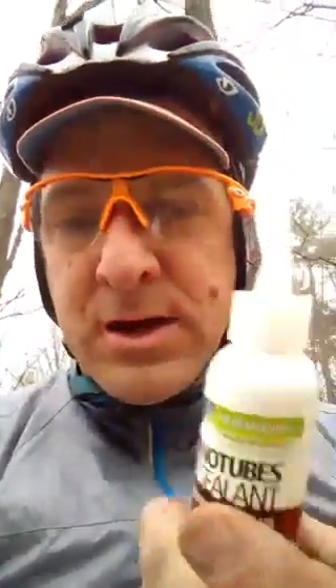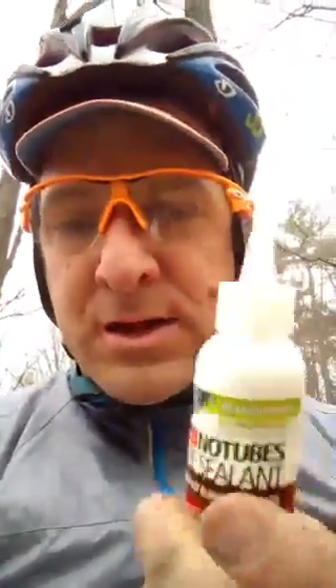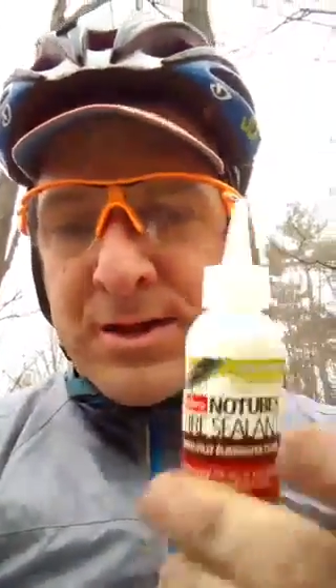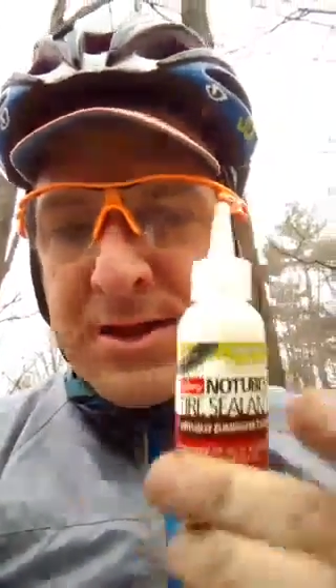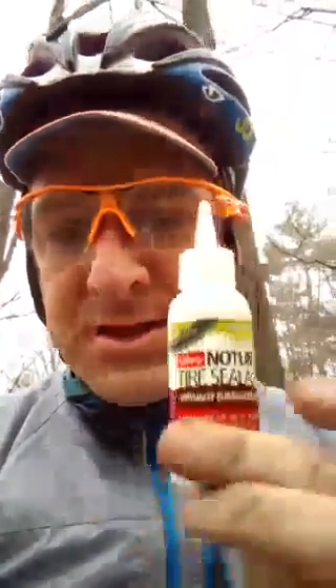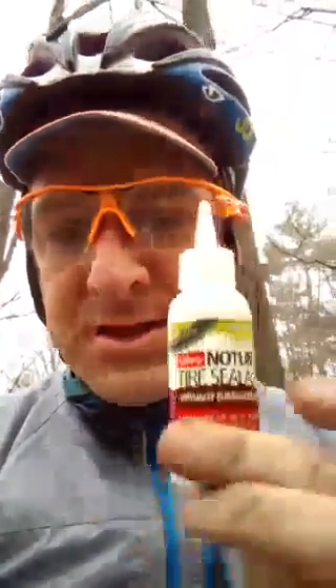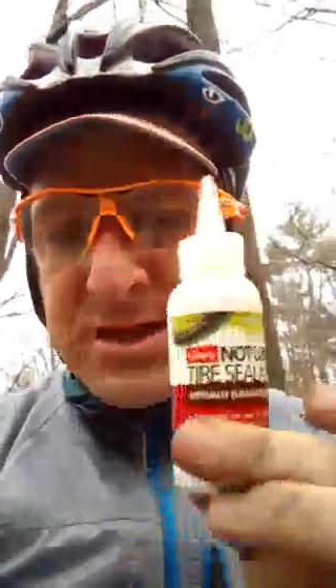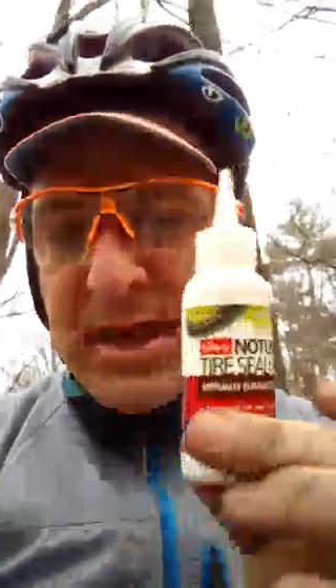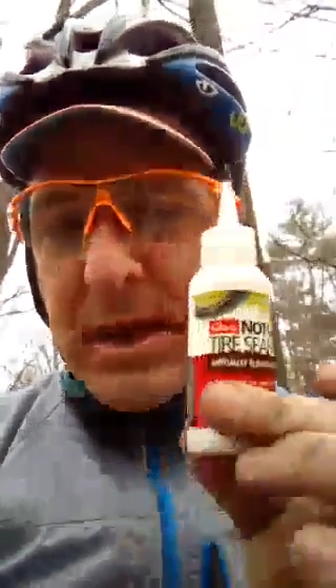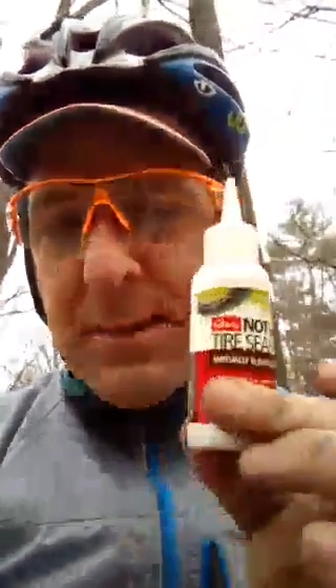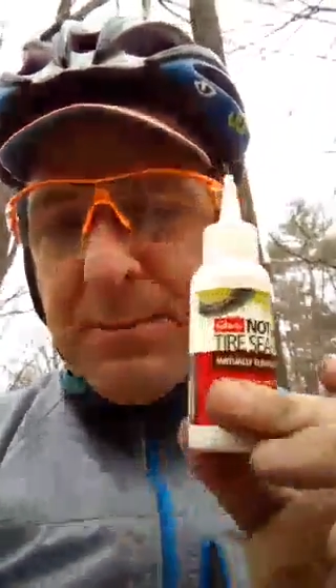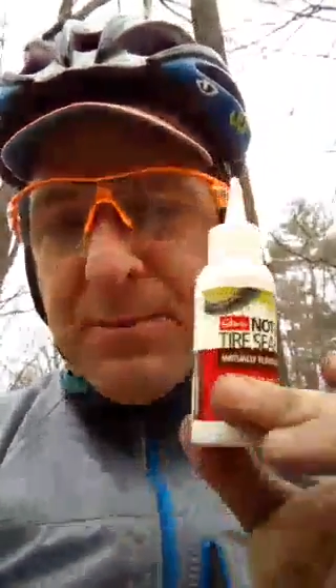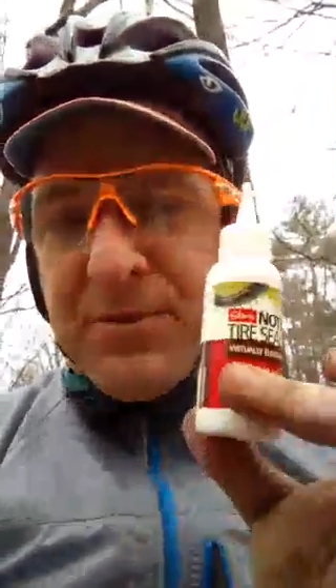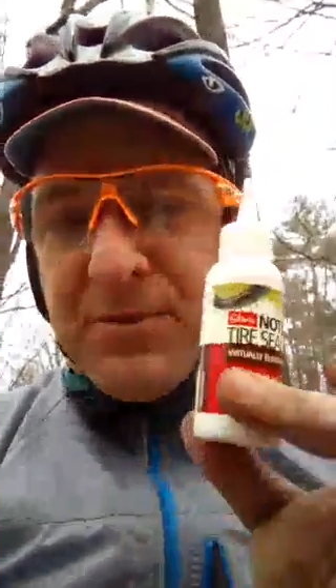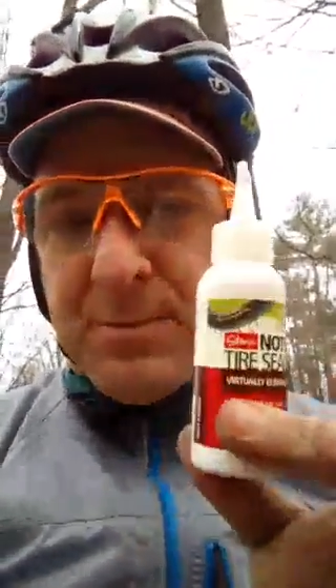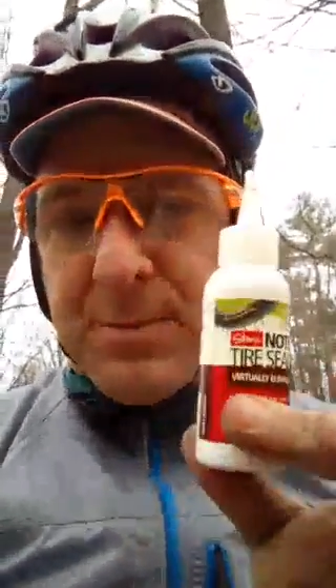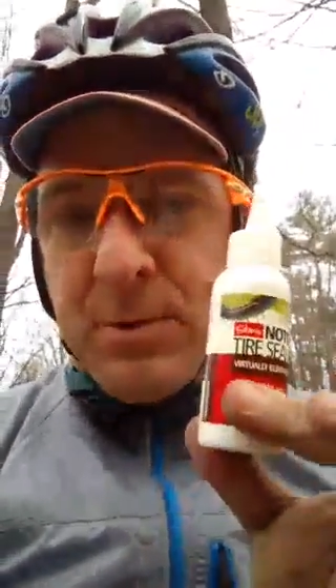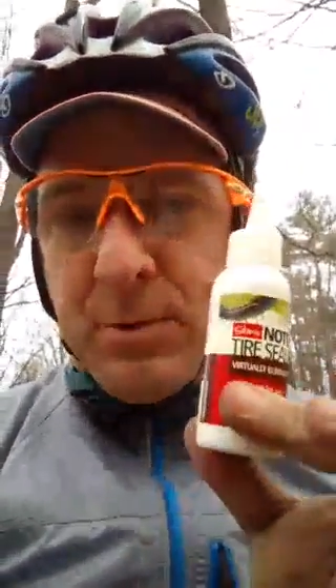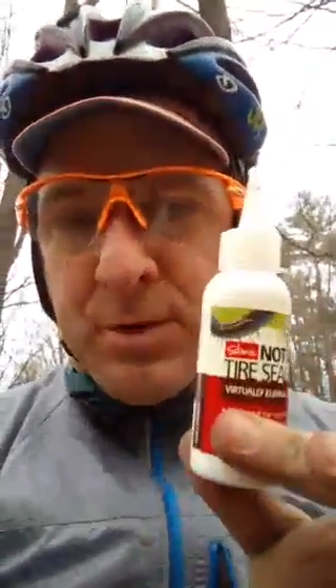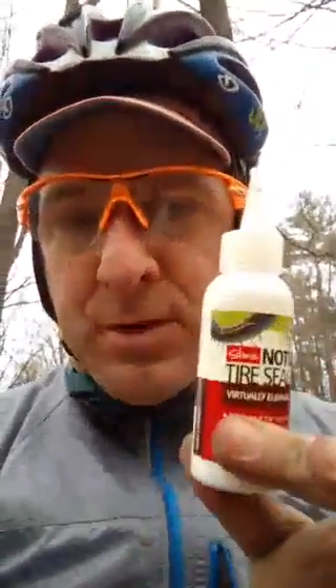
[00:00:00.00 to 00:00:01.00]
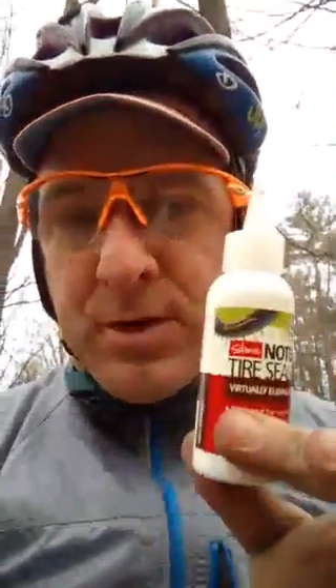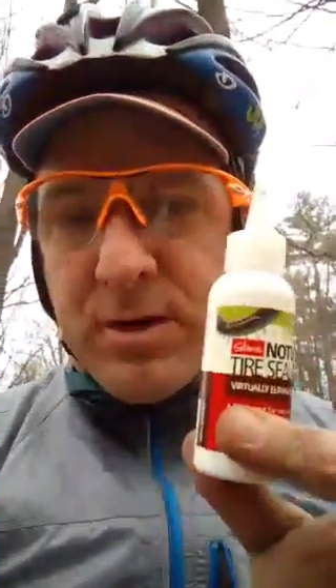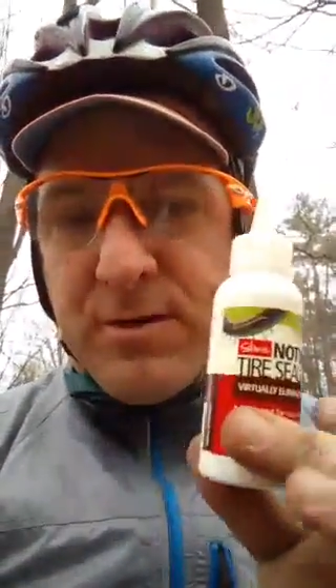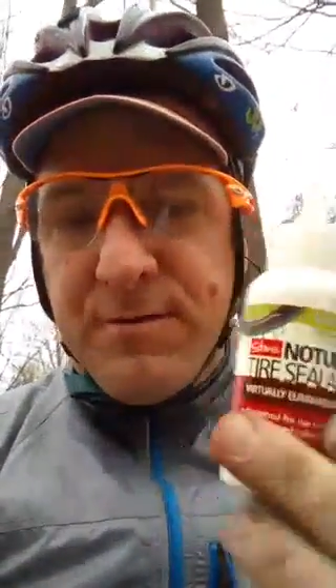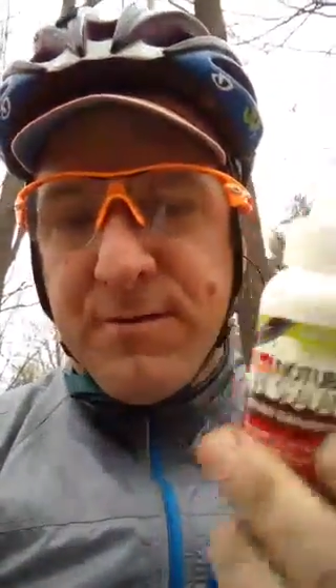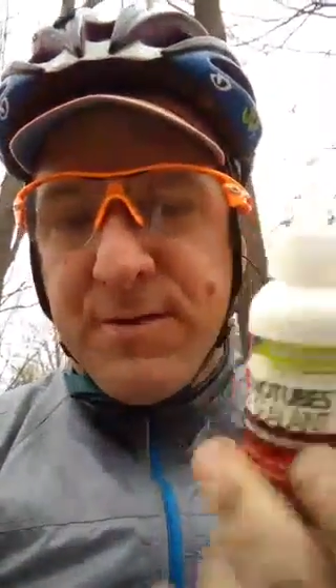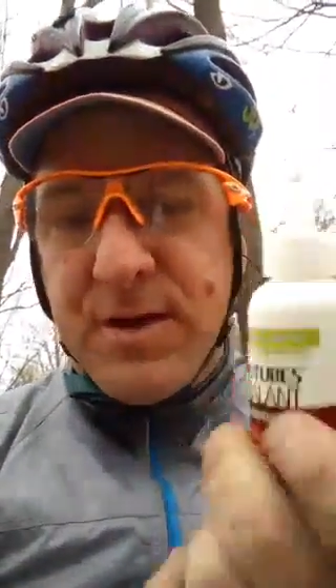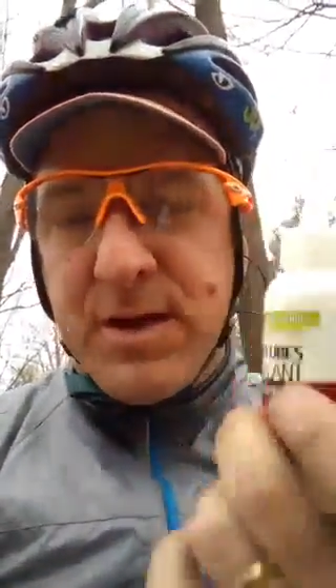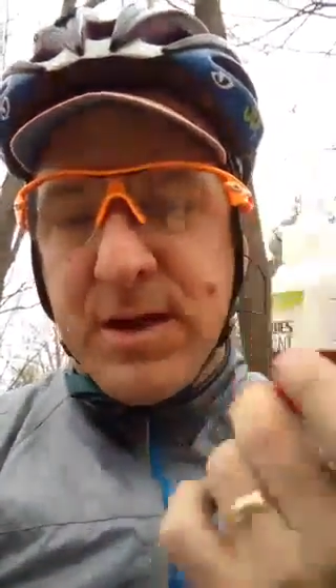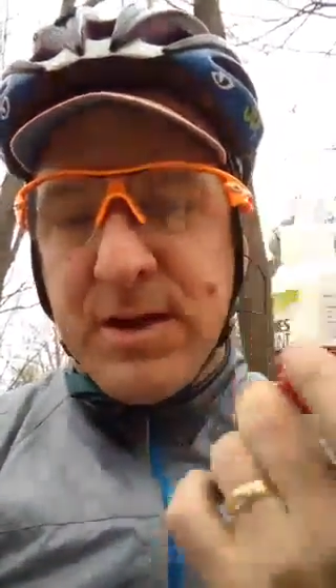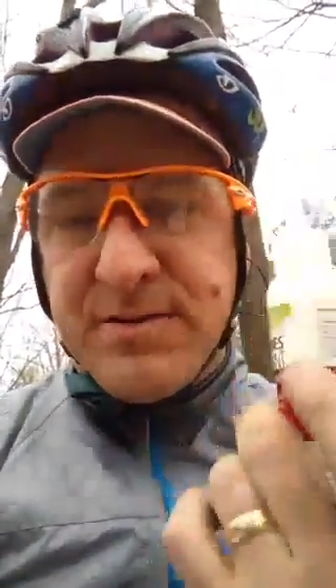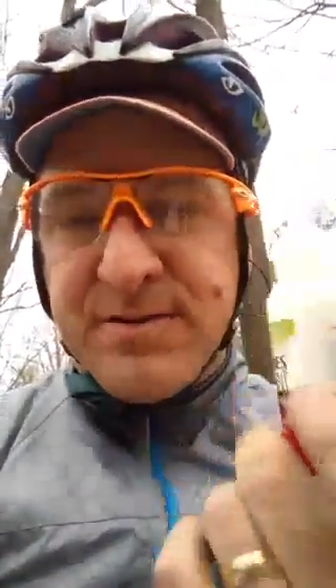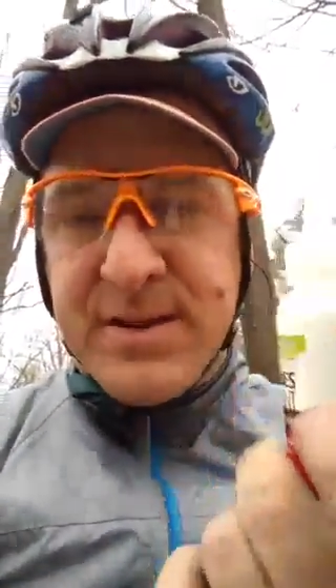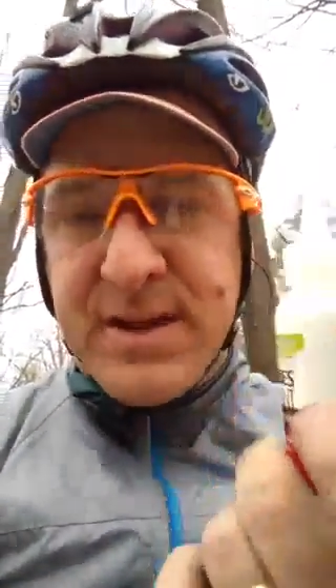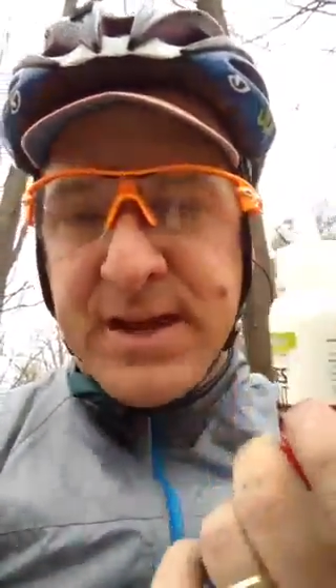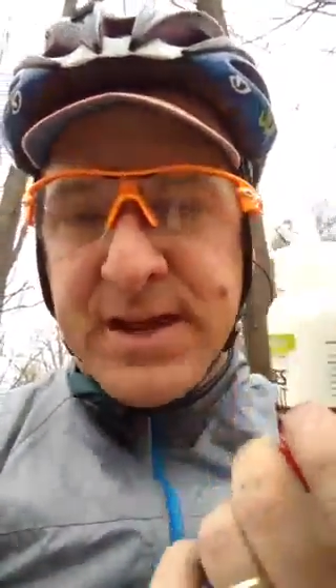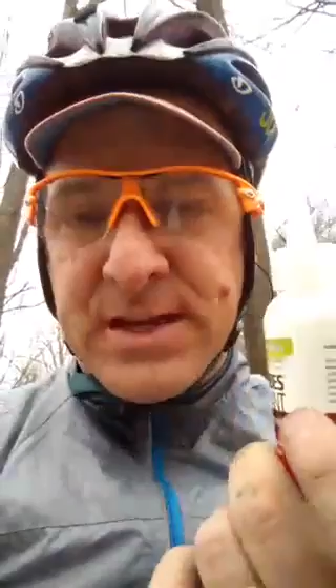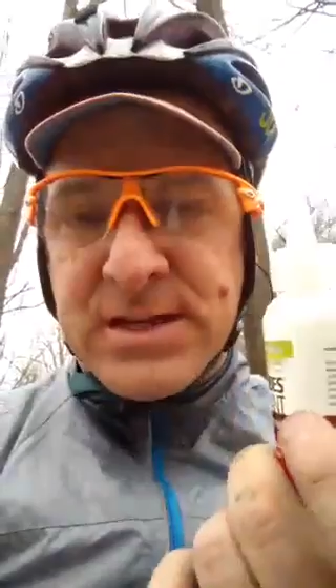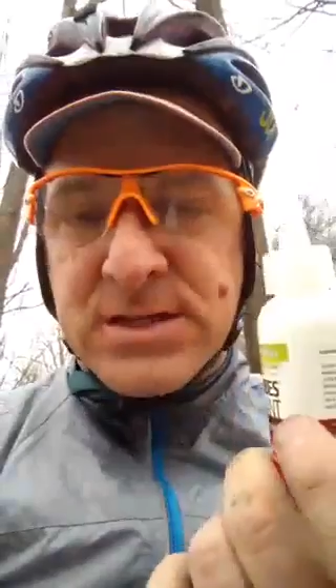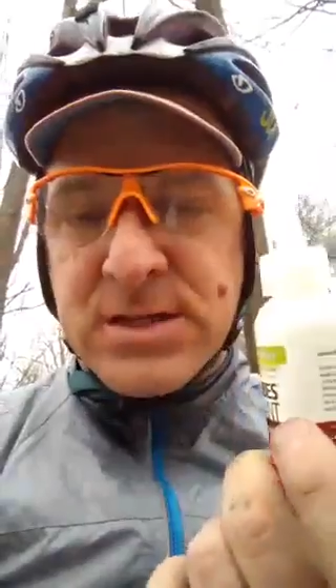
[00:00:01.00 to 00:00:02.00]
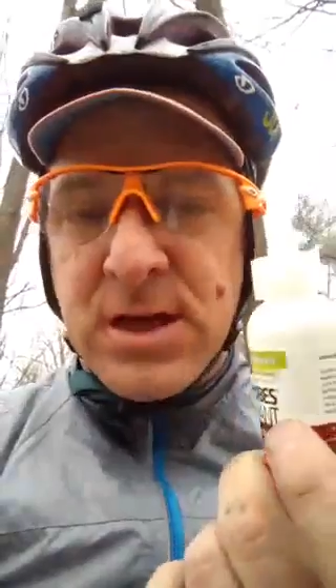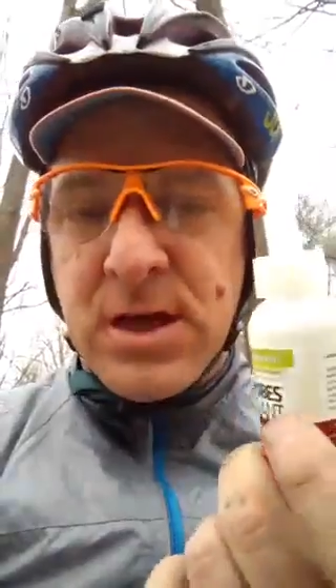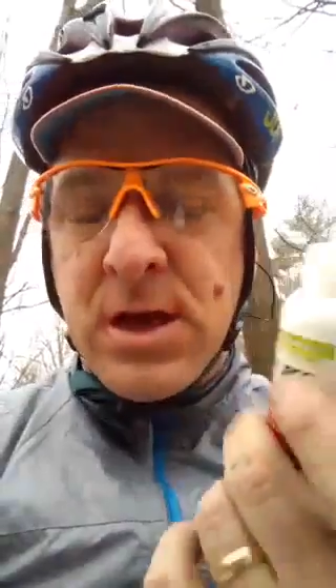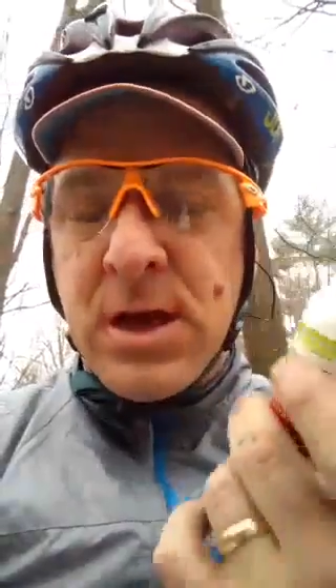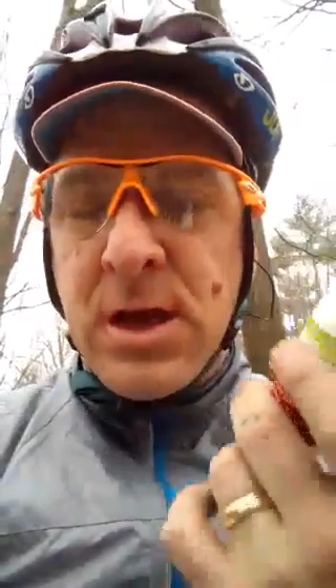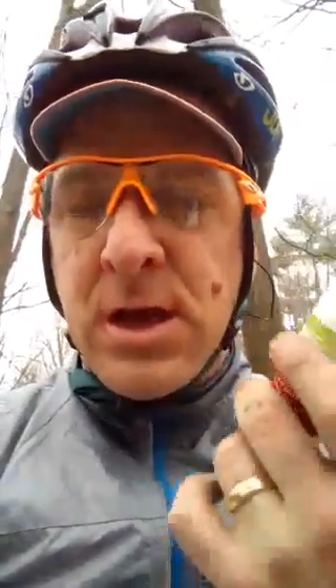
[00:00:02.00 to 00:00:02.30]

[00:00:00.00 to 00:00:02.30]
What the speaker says: This happens to be really convenient. It's nice.